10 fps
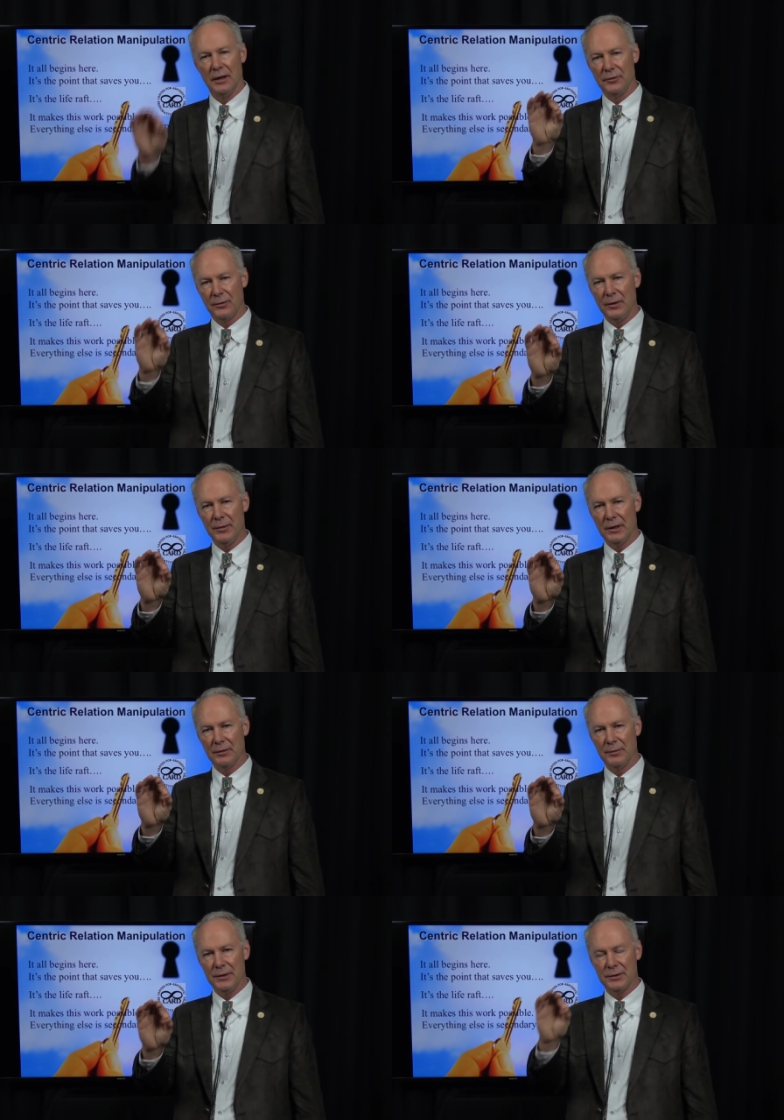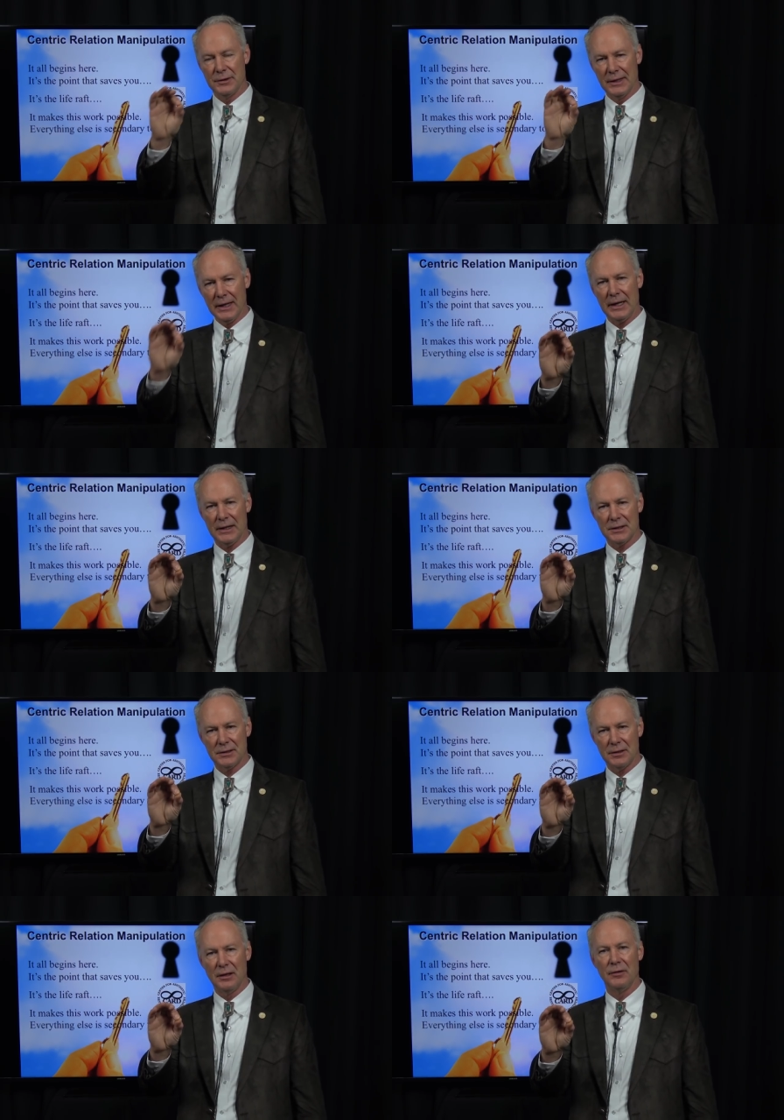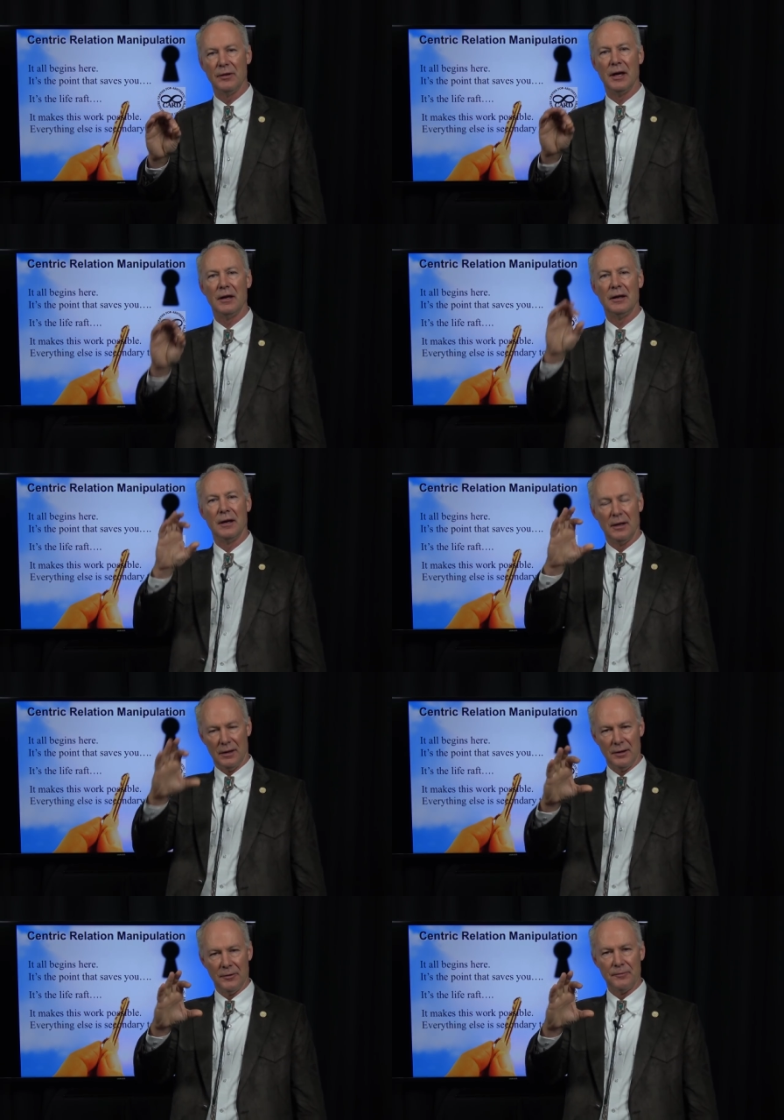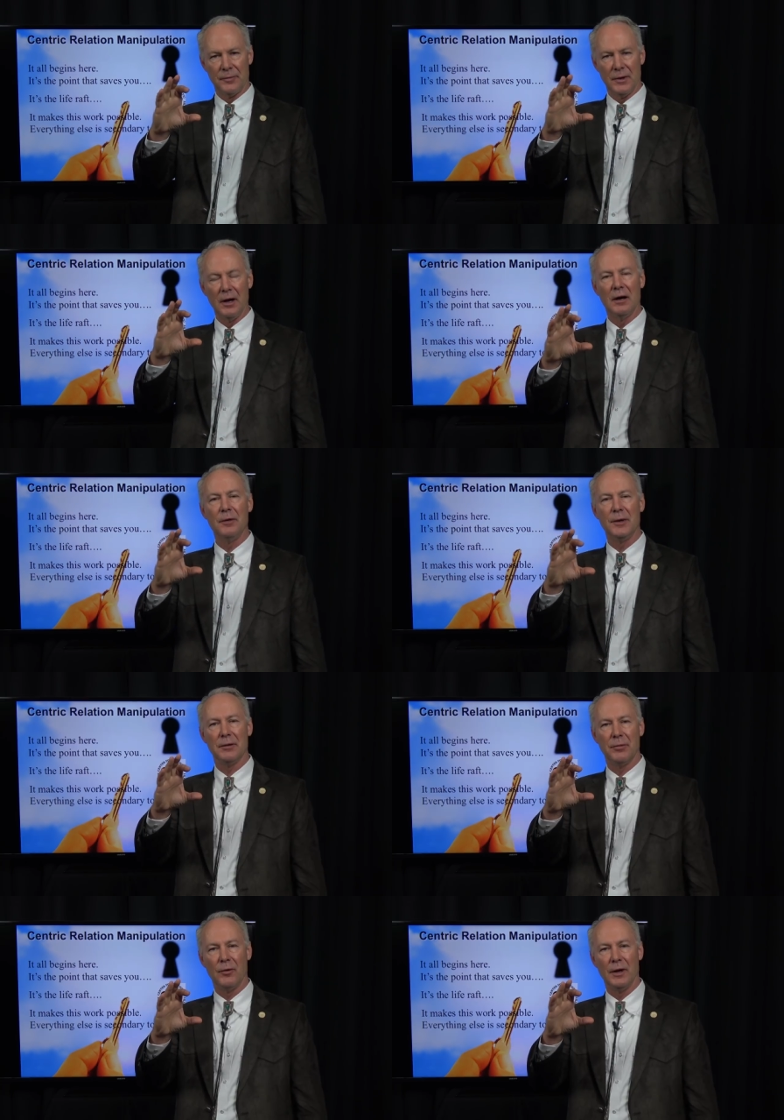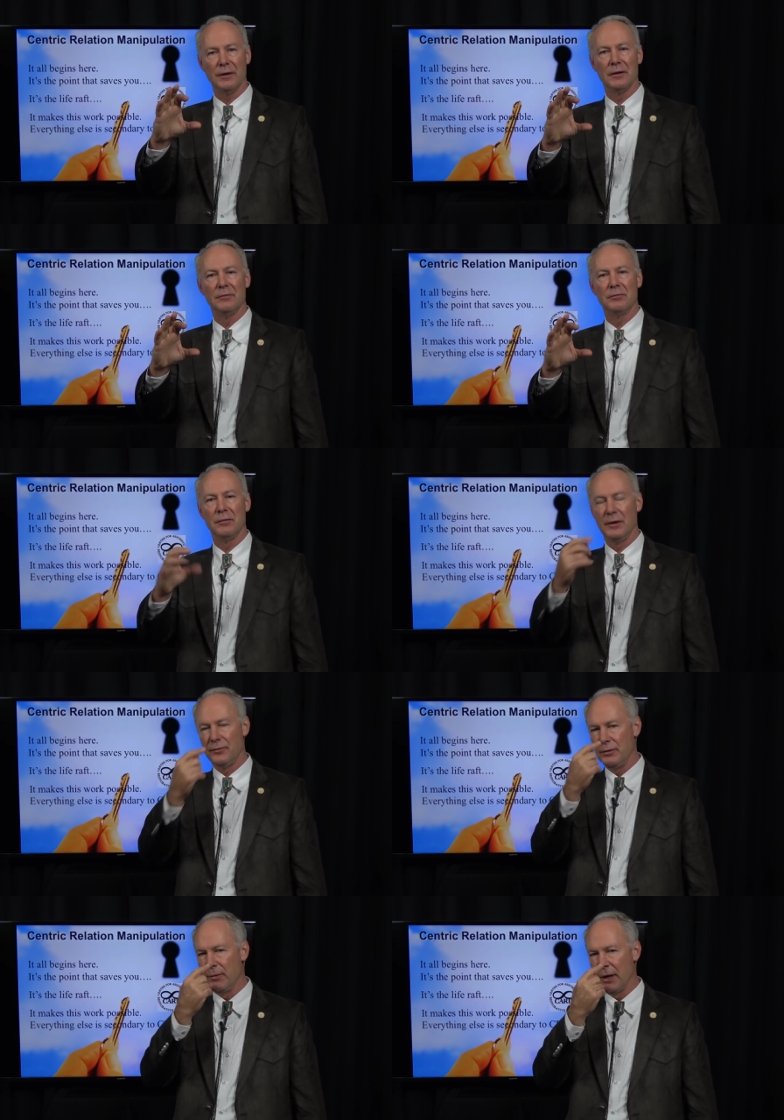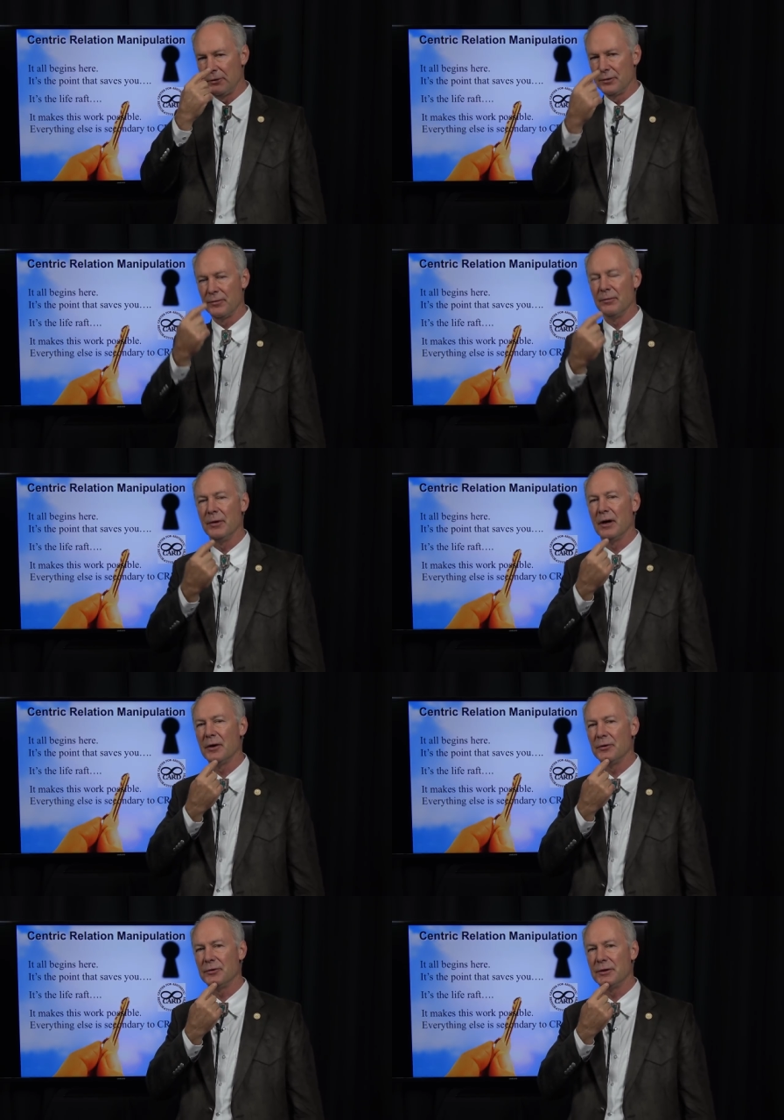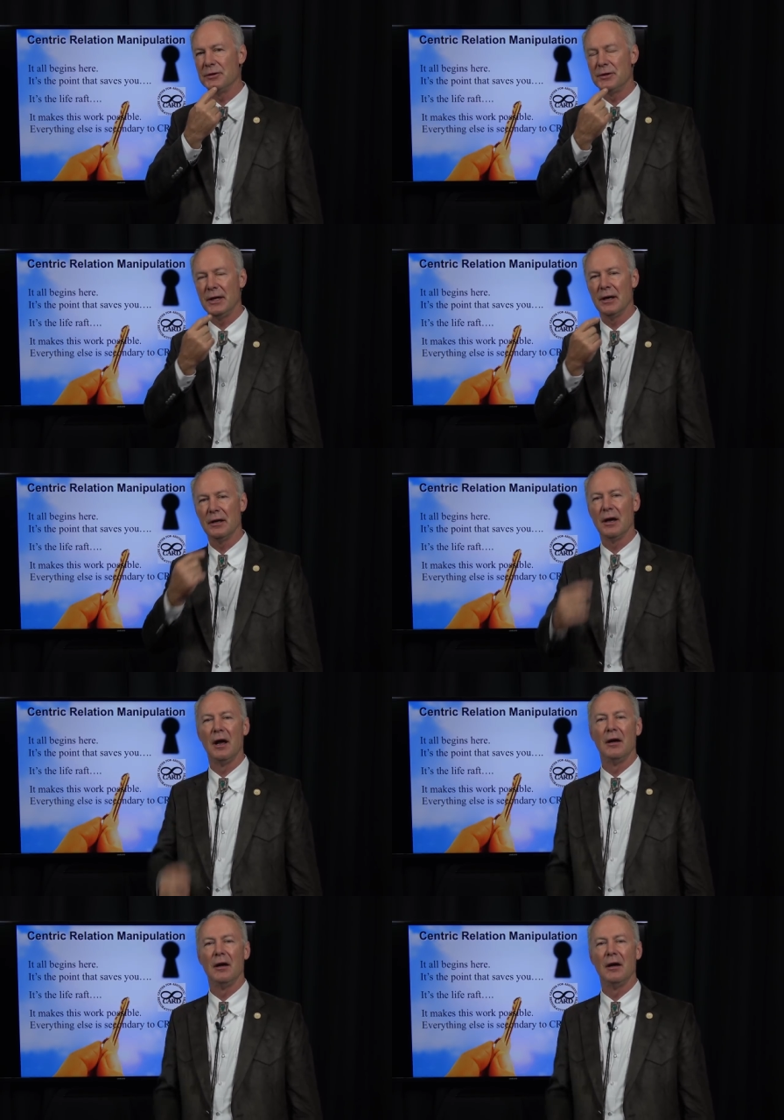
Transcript: in three millimeters less than the humming point. If you measure from nose to chin,